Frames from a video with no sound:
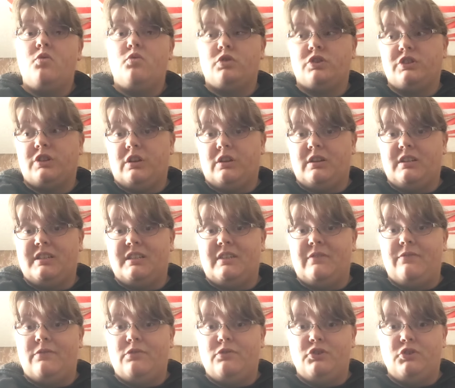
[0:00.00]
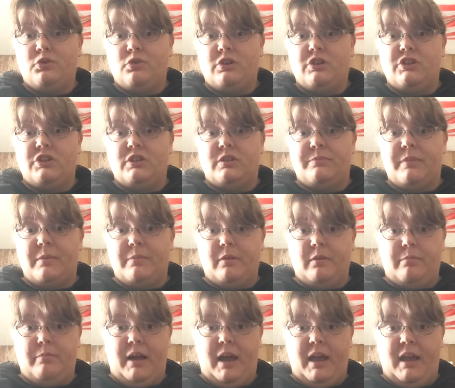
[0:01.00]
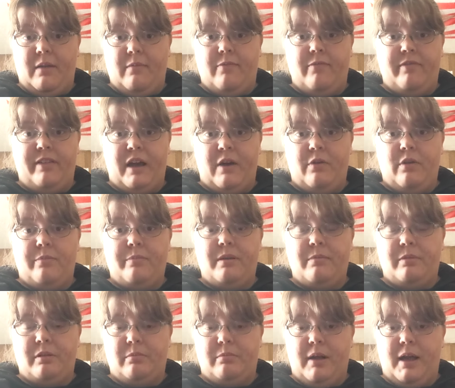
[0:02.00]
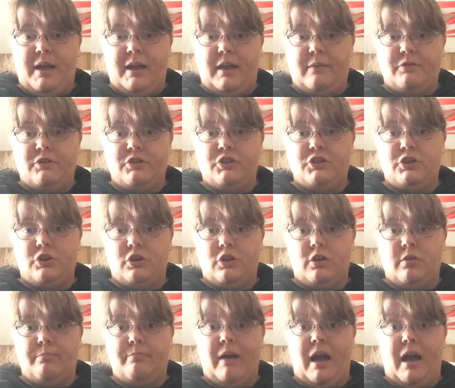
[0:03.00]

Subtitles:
We're starting to see food shortages. People are buying up flour, people are buying up sugar.